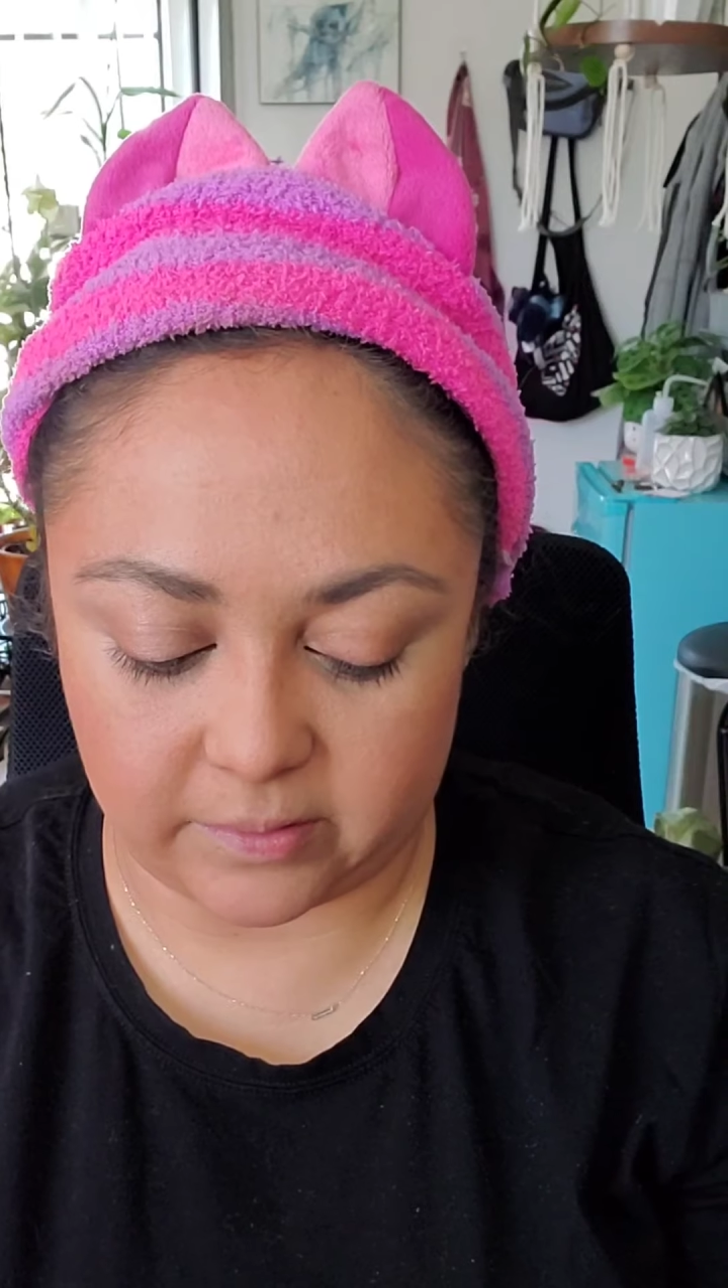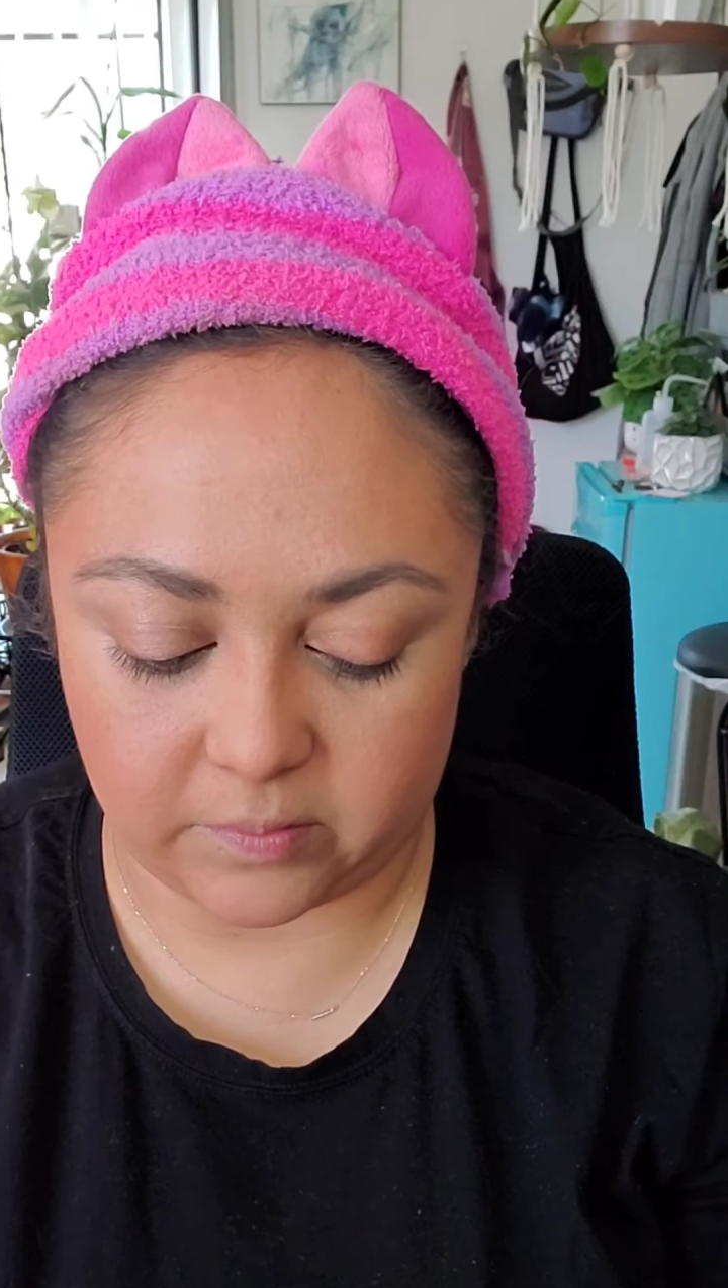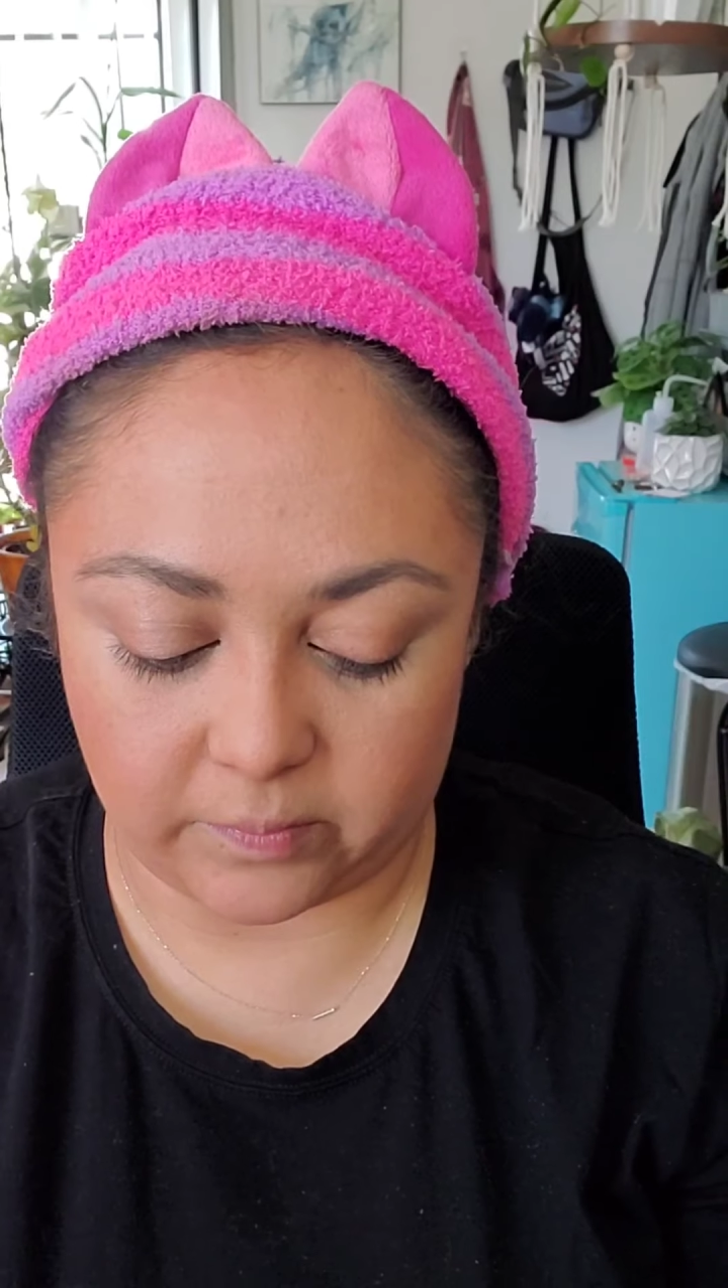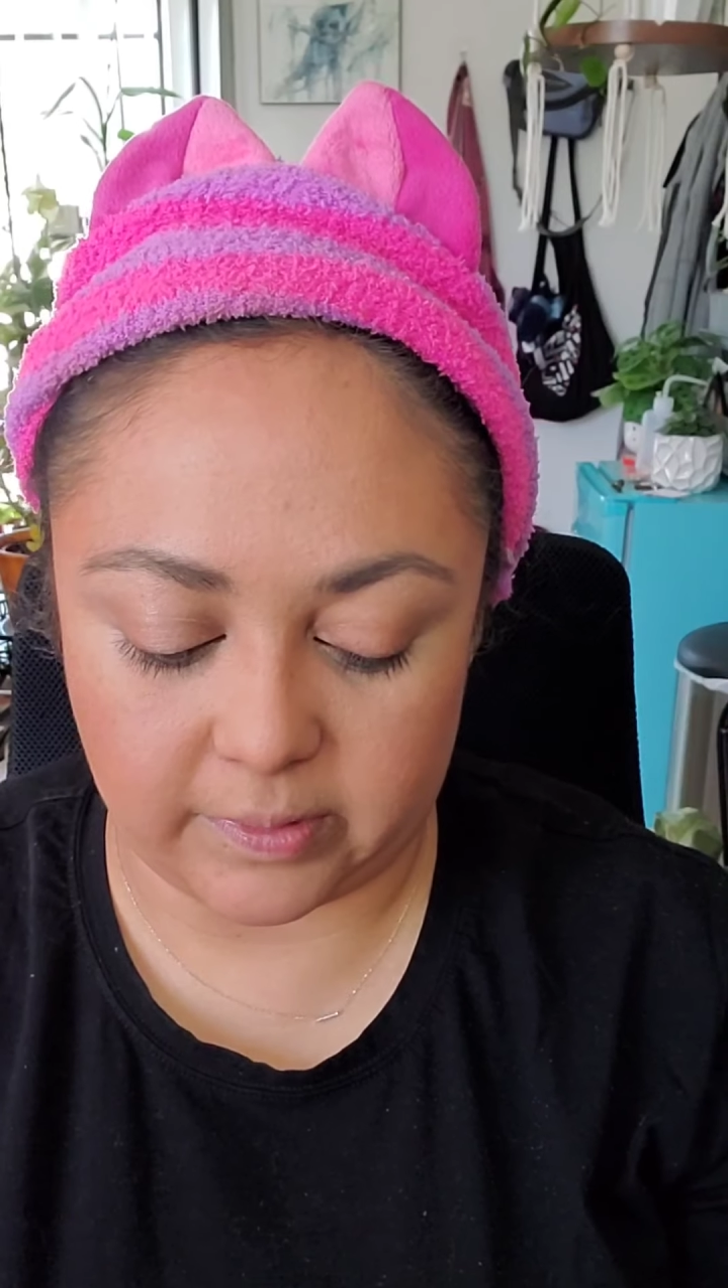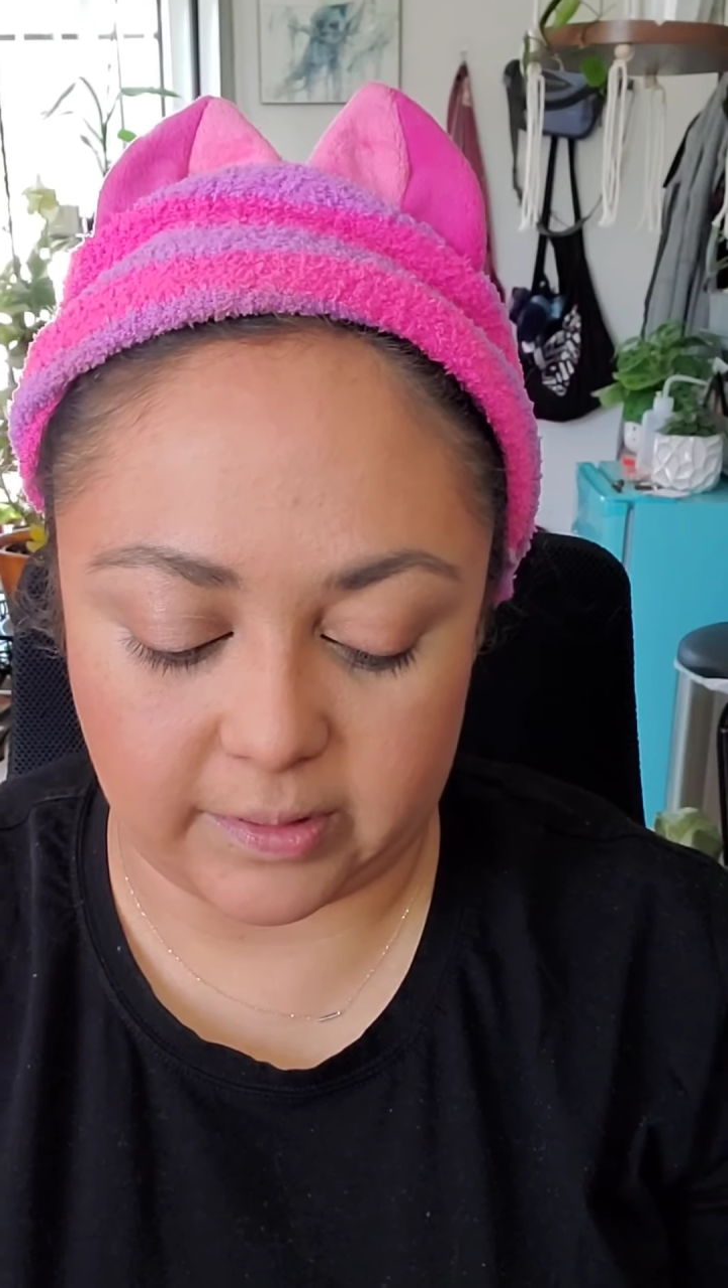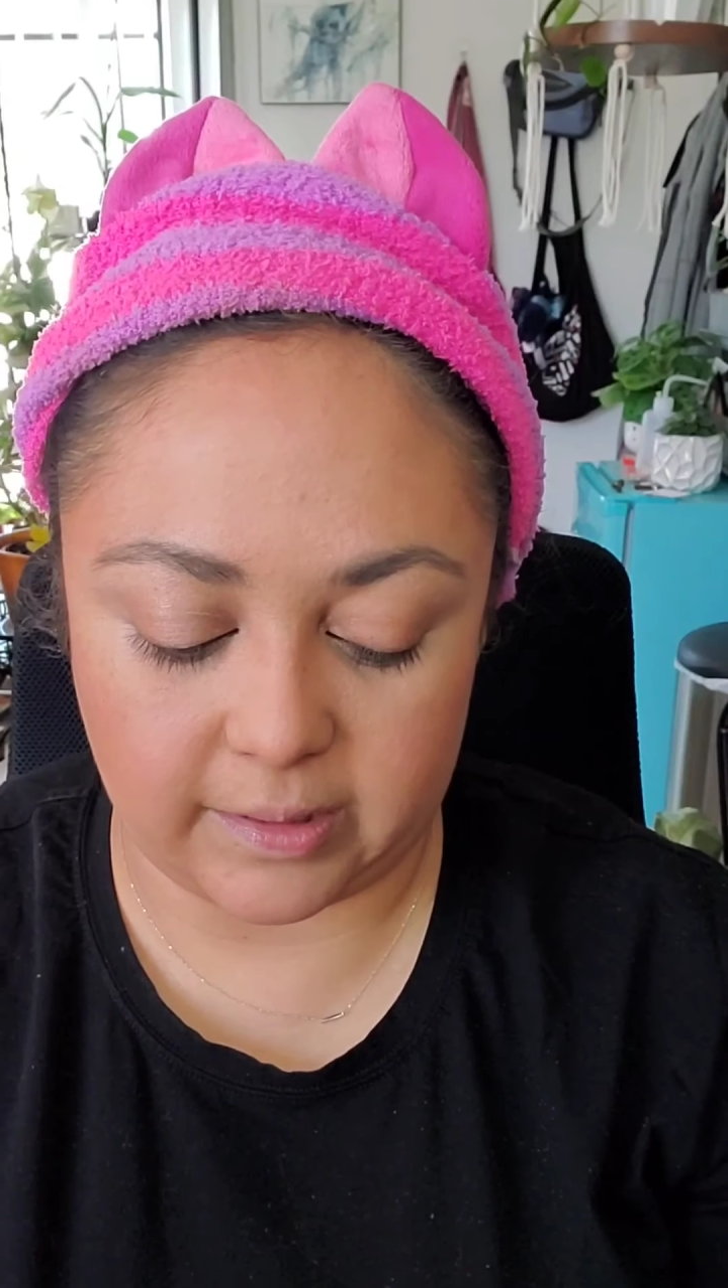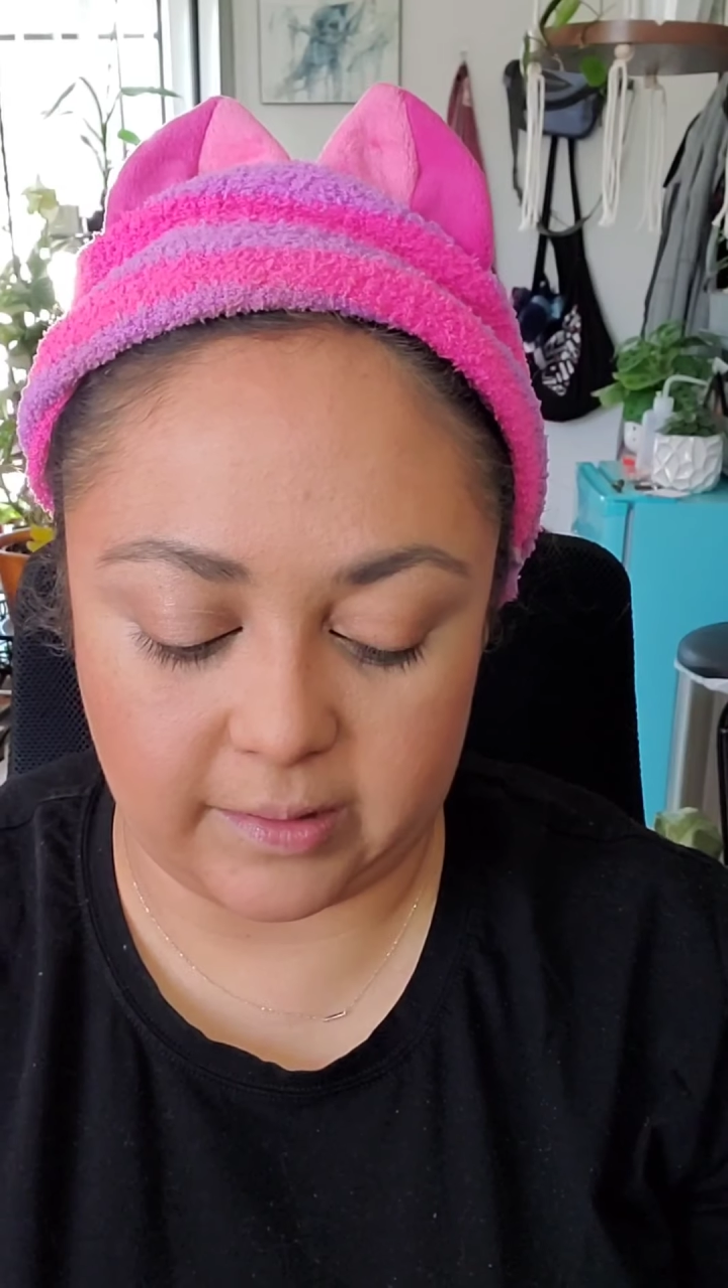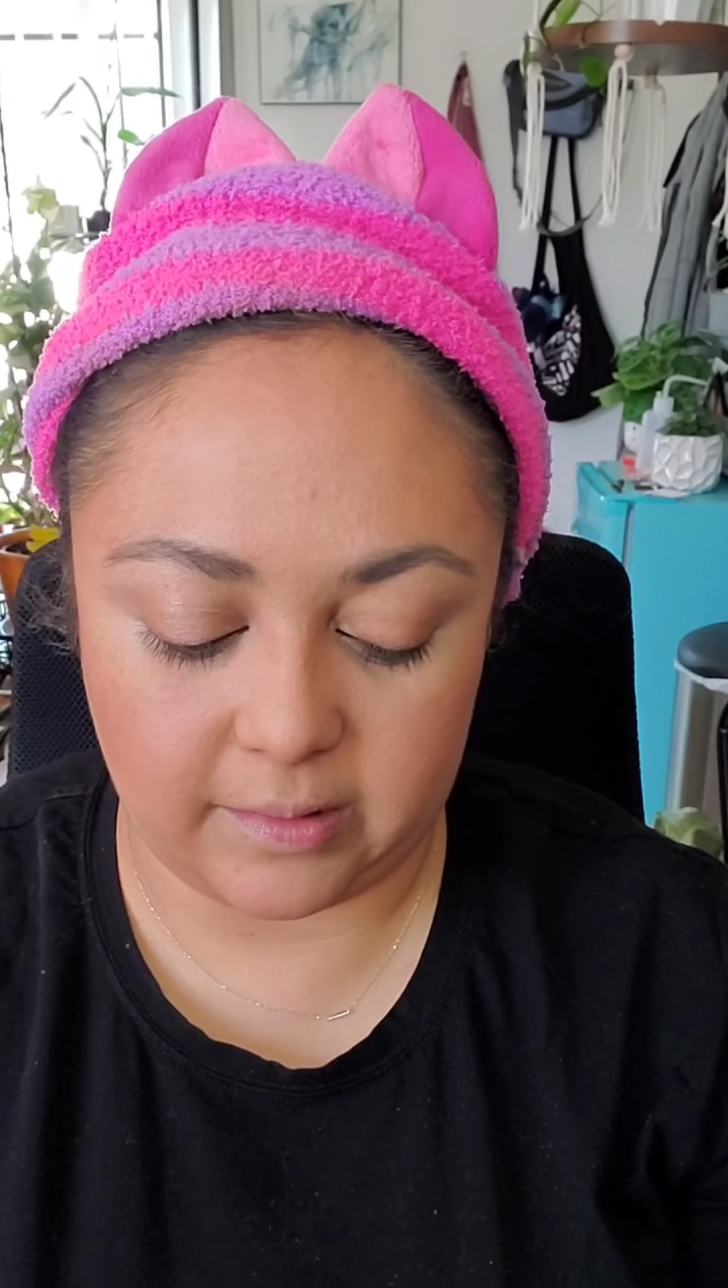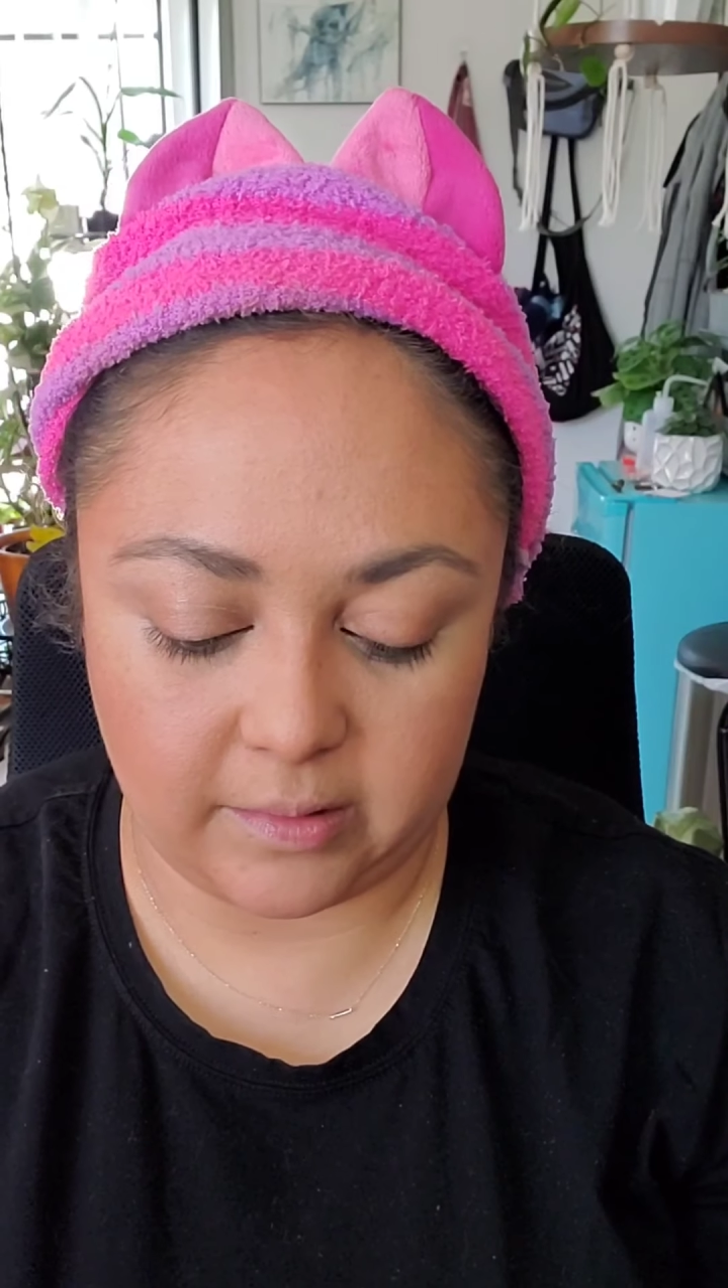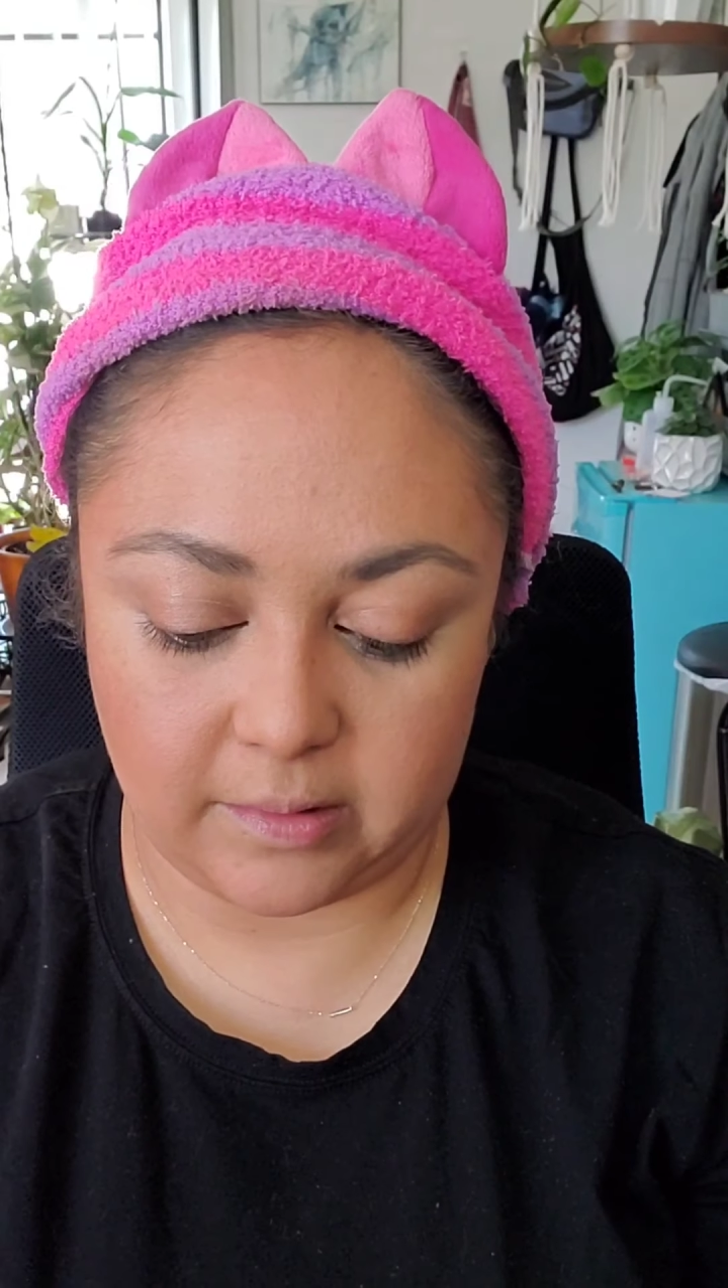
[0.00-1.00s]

don't really